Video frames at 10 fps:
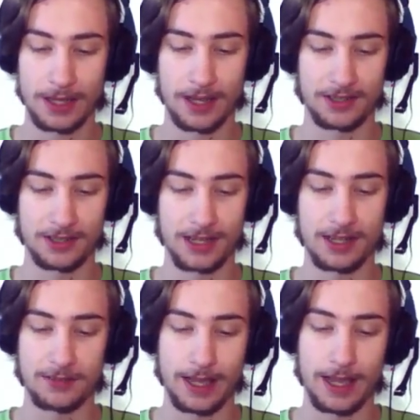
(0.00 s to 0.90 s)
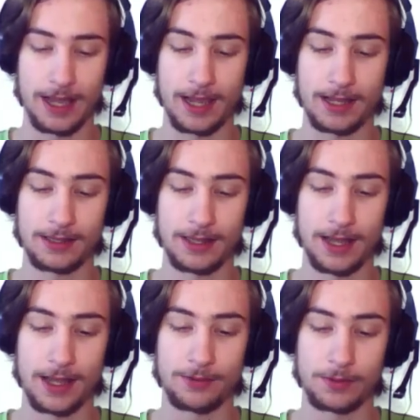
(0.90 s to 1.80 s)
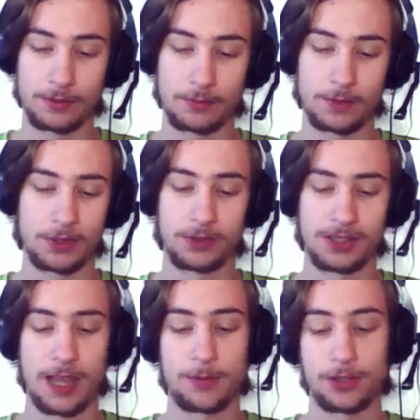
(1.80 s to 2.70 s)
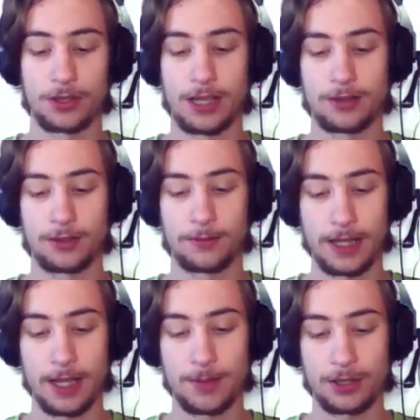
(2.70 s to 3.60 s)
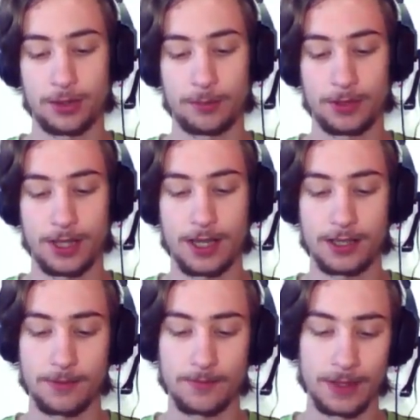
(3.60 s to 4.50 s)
as you can tell, and then reduce damage on the counter flare by 20%.